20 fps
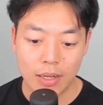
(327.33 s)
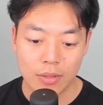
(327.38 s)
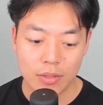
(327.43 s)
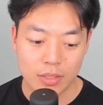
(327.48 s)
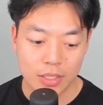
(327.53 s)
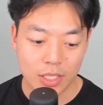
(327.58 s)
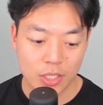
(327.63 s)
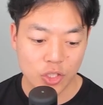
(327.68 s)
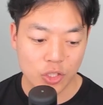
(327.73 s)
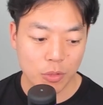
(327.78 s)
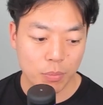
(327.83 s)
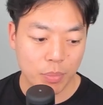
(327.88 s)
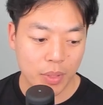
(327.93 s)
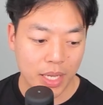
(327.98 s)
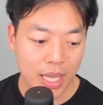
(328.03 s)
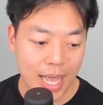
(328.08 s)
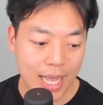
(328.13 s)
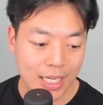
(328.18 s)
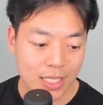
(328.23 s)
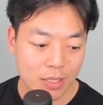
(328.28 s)
This should
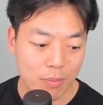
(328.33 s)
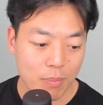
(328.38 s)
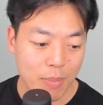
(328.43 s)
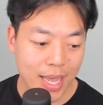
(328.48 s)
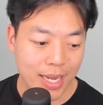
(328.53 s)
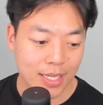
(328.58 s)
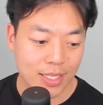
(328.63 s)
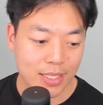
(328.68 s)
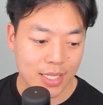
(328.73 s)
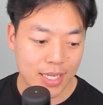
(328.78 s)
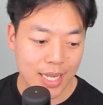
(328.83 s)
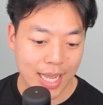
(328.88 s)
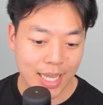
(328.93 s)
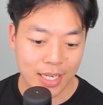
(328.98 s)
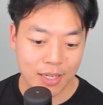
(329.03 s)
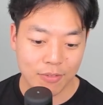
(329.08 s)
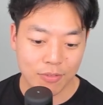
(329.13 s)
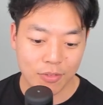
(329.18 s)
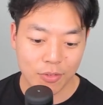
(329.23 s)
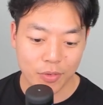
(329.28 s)
be x minus a
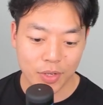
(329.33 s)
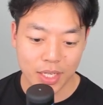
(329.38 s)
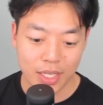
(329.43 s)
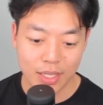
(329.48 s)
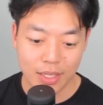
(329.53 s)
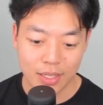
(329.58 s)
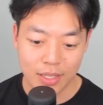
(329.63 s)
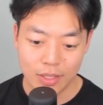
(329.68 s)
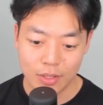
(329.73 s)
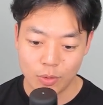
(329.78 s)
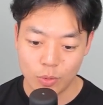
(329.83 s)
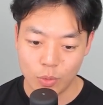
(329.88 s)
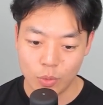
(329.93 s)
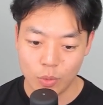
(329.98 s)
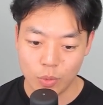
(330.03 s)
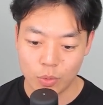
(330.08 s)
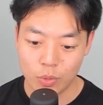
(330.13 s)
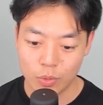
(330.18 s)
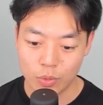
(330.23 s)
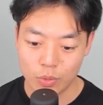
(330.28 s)
negative 3.
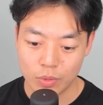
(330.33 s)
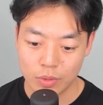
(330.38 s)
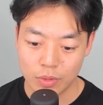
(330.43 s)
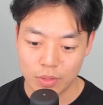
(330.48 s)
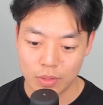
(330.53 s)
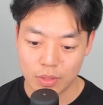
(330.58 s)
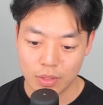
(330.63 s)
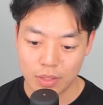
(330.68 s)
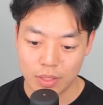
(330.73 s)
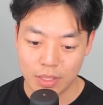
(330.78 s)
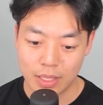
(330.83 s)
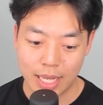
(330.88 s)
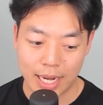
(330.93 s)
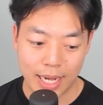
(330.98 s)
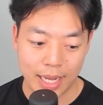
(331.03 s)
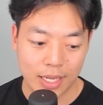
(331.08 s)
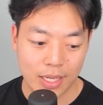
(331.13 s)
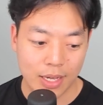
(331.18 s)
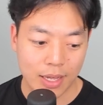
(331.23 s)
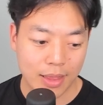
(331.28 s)
Whew, glad I
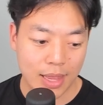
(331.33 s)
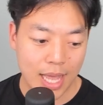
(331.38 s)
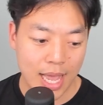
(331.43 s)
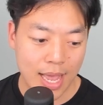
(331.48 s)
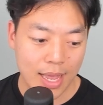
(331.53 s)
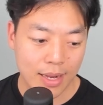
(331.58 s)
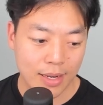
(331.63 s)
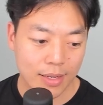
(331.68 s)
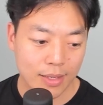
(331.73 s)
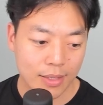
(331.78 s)
caught that.